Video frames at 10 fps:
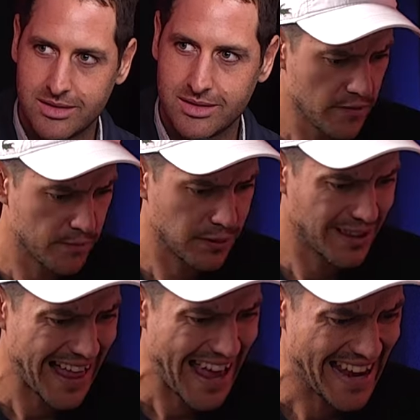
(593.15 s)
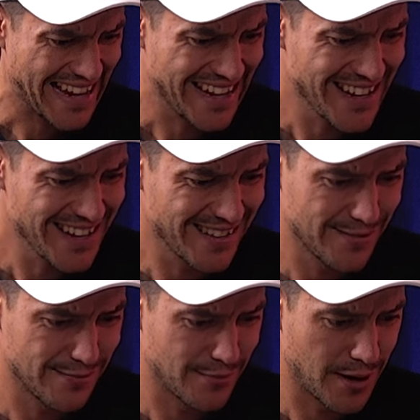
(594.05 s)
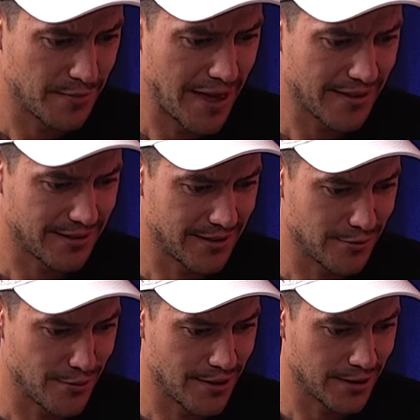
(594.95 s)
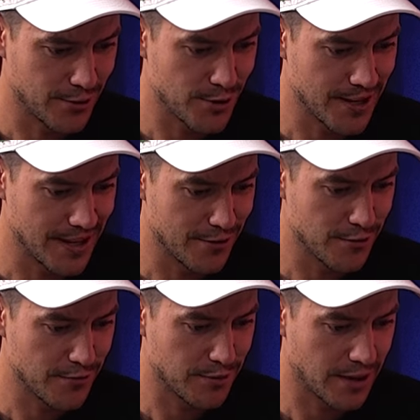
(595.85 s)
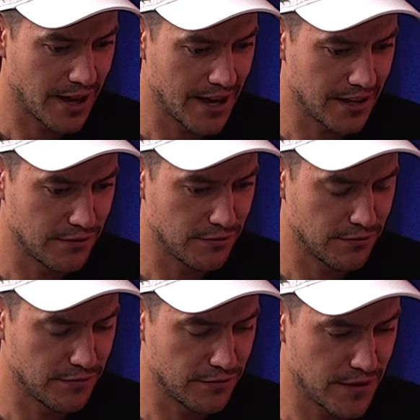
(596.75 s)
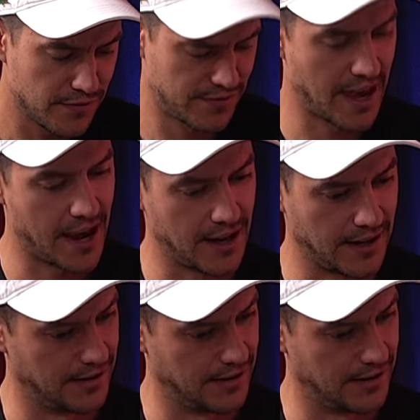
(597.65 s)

We've played. 20, my maths is really good here. We've played fifteen.